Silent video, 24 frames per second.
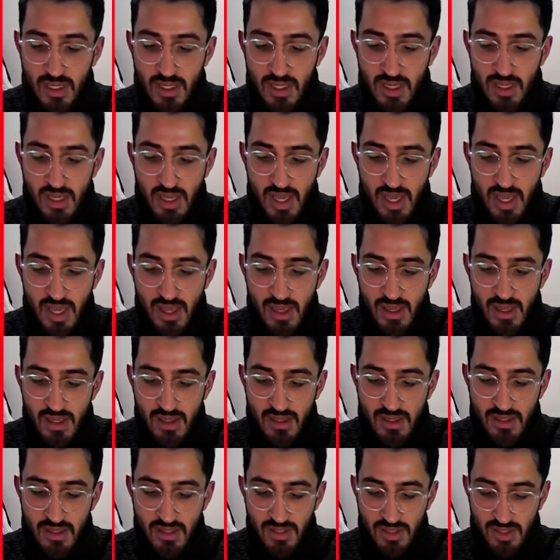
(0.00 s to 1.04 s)
they
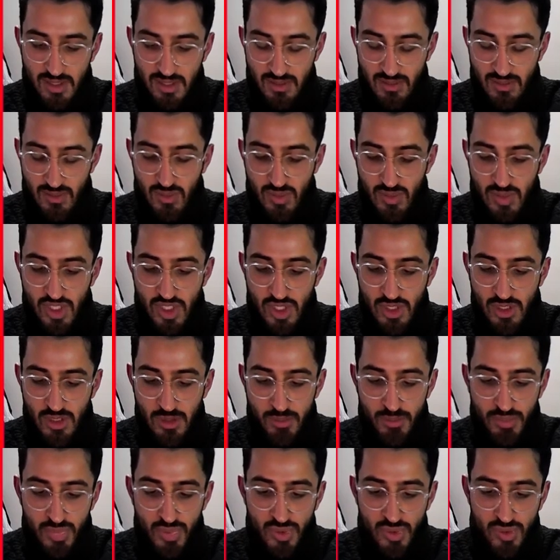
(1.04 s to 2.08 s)
should
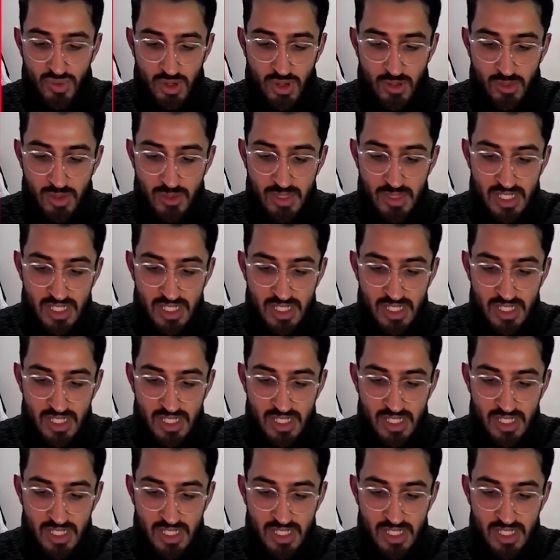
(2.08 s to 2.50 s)
probably